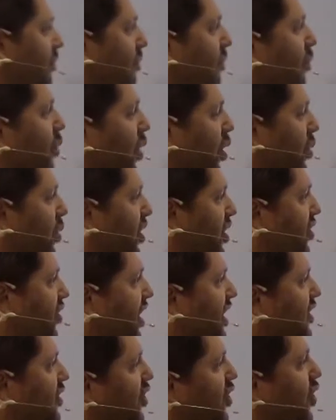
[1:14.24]
Where we're
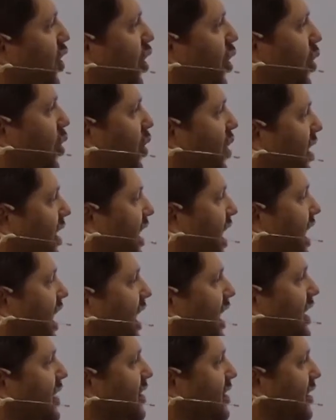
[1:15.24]
trying to go and get
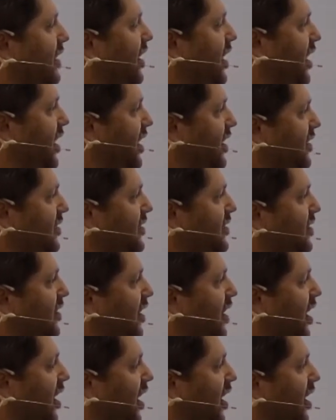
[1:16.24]
at is
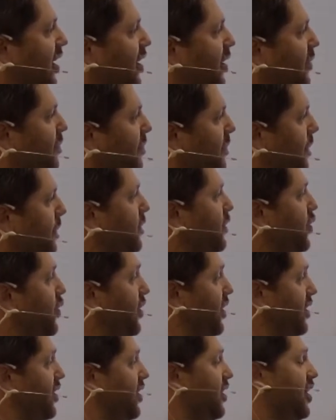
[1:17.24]
to
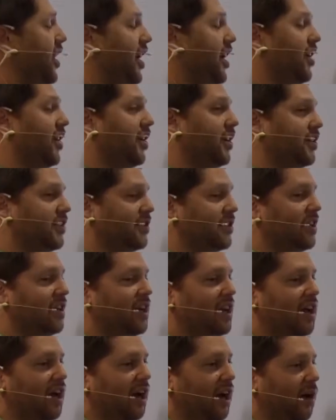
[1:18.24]
the containers,
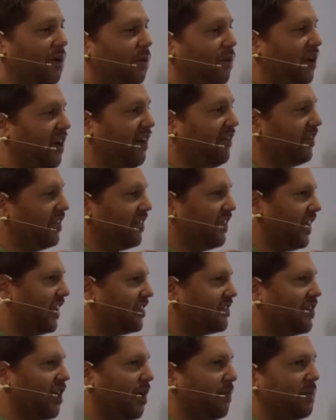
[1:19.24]
where everything
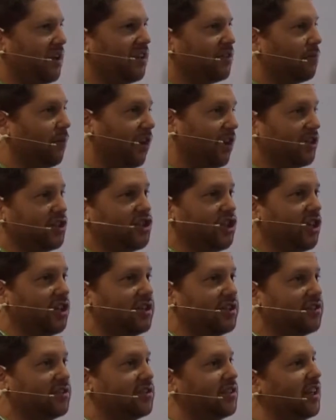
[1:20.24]
is going to be smaller
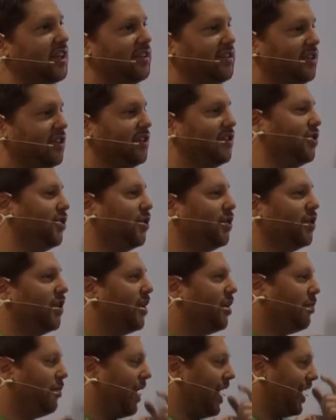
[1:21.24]
chunks, easier to
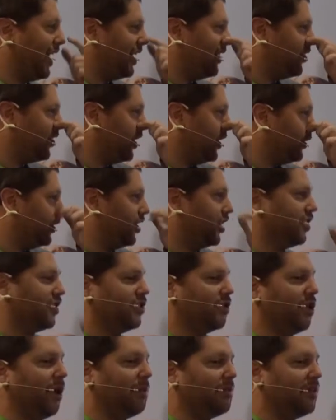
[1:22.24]
manage, easier
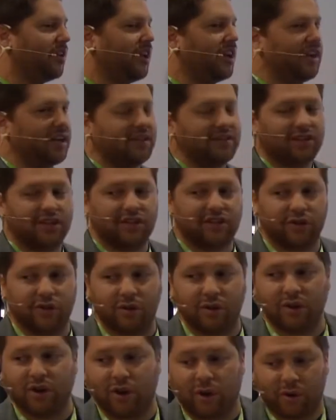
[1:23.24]
to update, easier to
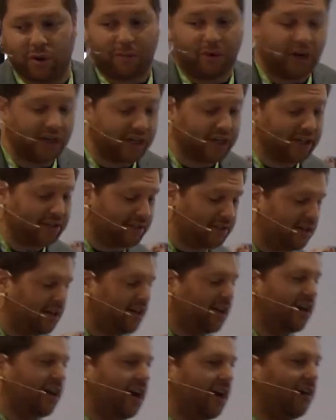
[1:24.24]
go to market
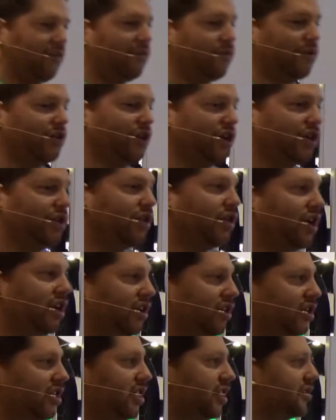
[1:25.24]
for you and
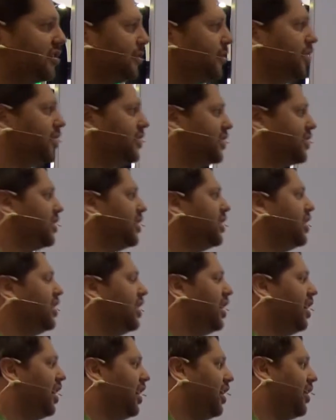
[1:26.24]
your customers.
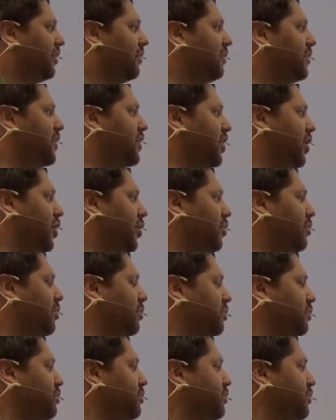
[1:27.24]
So
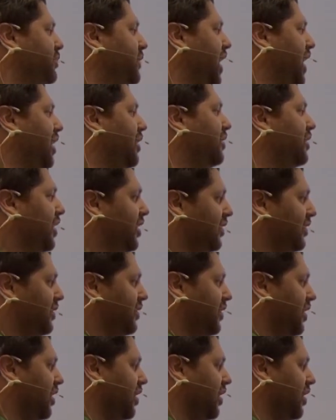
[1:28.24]
yeah, it's